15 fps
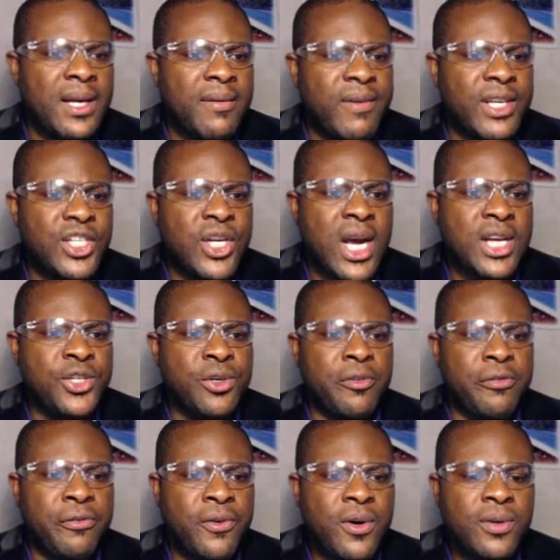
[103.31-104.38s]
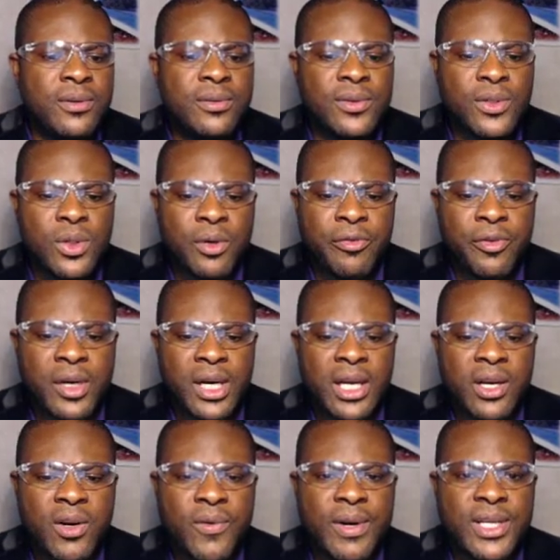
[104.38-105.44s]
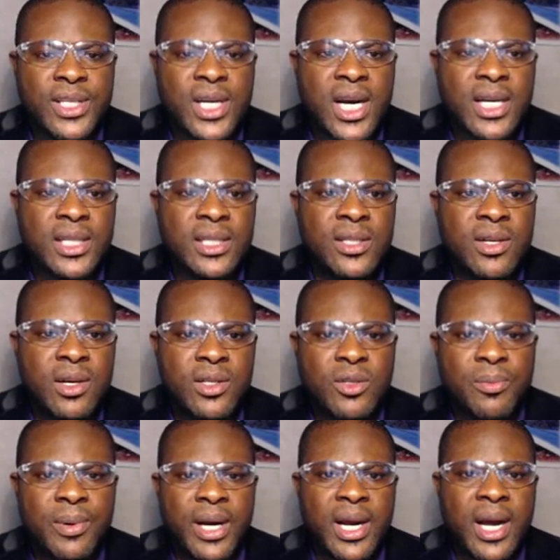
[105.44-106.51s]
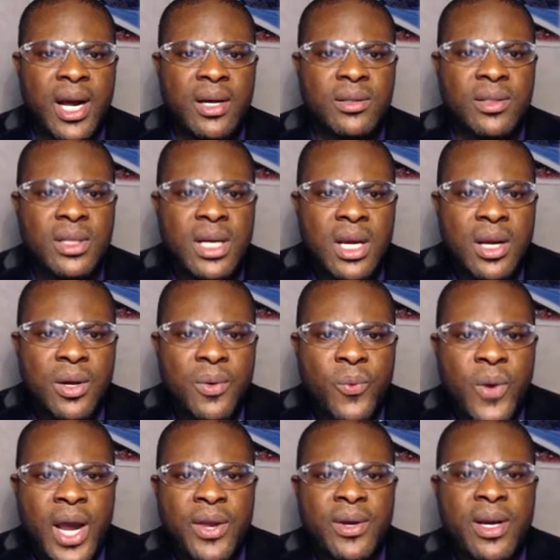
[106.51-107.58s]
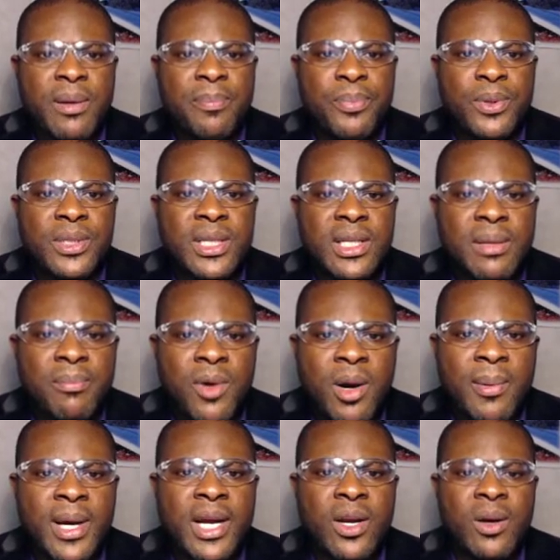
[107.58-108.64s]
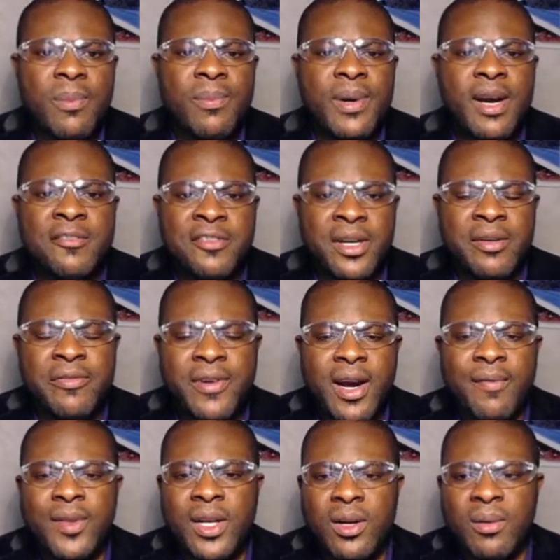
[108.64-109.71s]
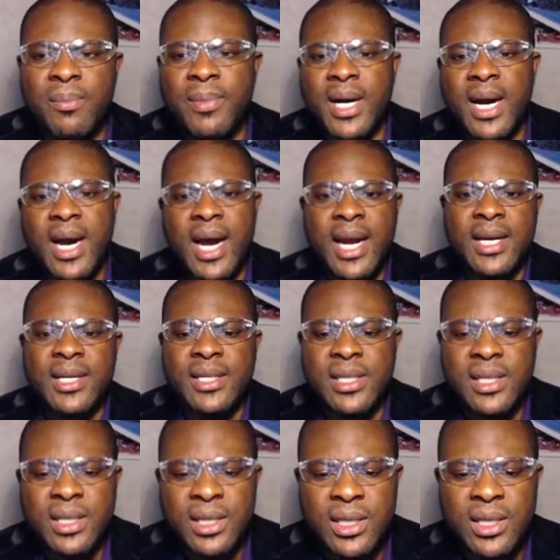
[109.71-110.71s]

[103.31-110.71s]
recharge your phone so if you click on recharge it's going to bring out where you can put in the mobile number verify the number and